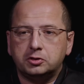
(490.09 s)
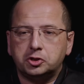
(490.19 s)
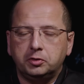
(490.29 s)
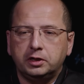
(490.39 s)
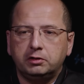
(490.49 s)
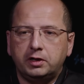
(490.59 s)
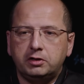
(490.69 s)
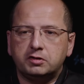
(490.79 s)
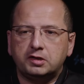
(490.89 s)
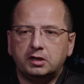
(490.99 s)
showing great
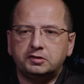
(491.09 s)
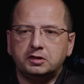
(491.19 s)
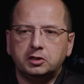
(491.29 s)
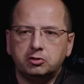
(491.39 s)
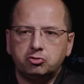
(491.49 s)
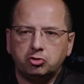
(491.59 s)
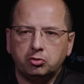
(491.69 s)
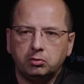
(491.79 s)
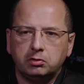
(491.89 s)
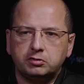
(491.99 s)
results in
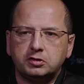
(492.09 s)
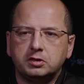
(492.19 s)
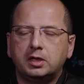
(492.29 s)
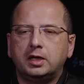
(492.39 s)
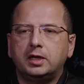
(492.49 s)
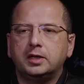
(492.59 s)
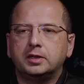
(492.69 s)
controls uh,